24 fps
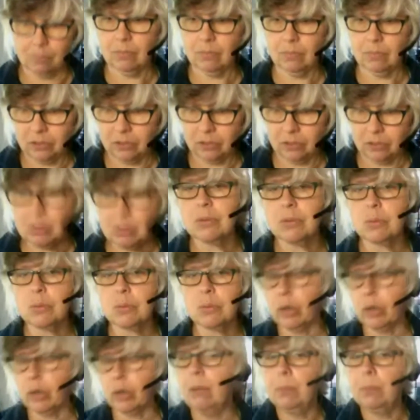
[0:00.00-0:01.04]
sometimes more
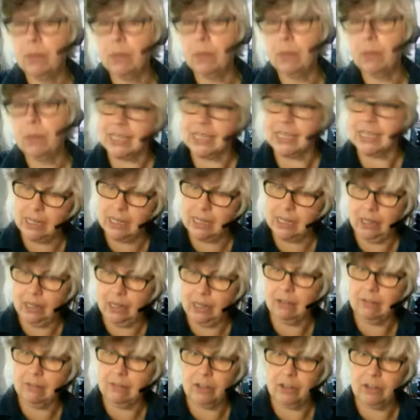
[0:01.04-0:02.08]
complex than in a
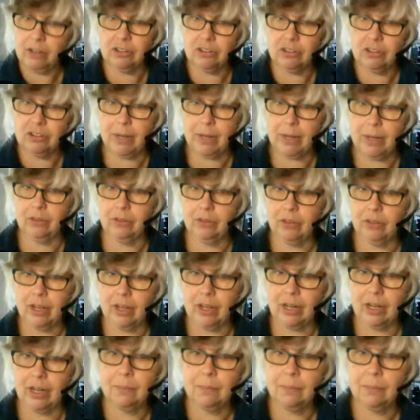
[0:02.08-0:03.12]
conventional medical
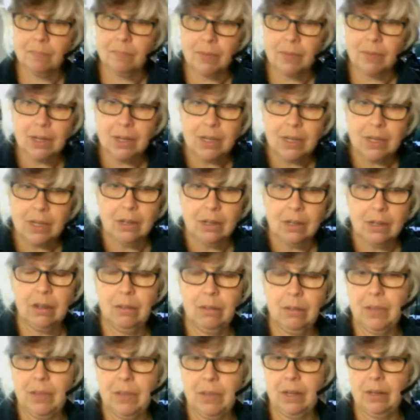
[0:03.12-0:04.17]
setting,
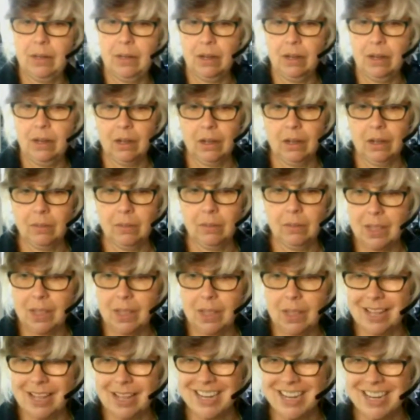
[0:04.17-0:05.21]

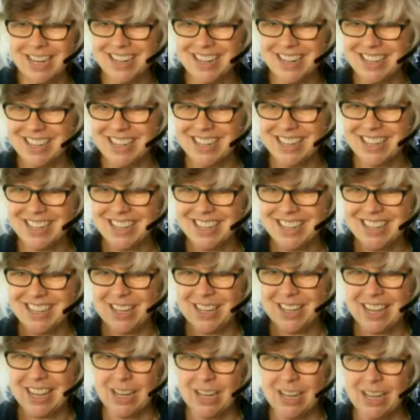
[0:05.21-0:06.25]
then the
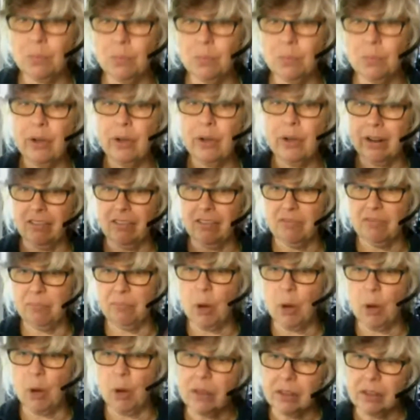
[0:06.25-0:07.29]
input of
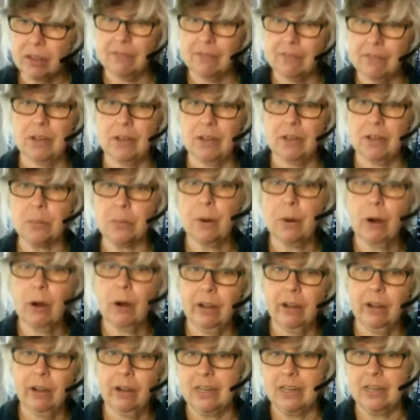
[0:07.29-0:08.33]
both of those
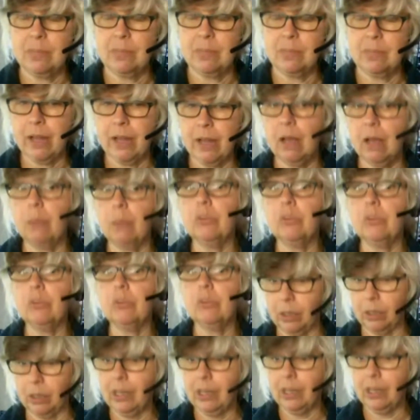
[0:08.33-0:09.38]
parties becomes
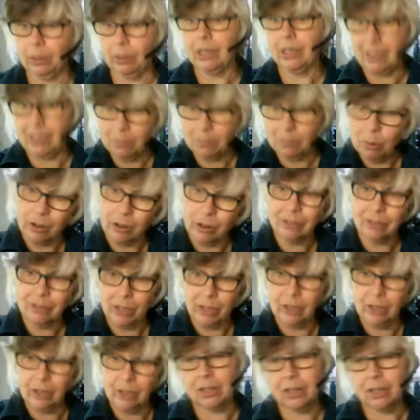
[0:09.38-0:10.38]
really, really important when you're